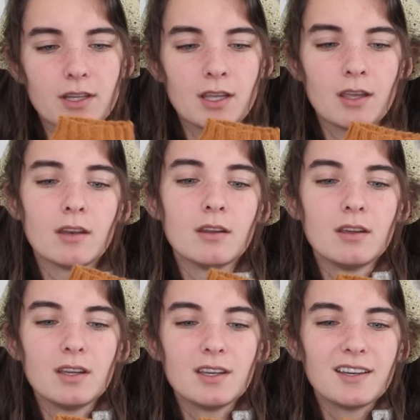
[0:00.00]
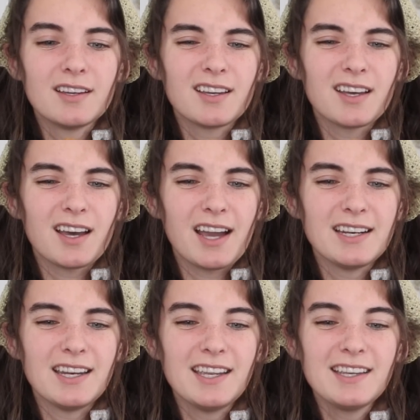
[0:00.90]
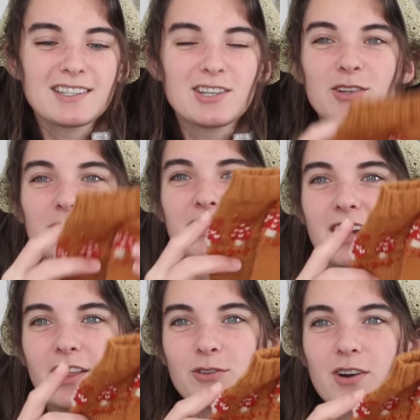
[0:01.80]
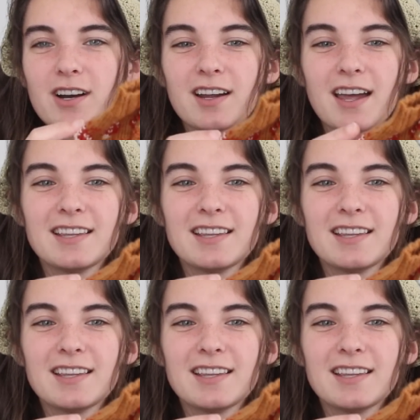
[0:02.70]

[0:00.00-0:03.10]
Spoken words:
and then I knit to the color work,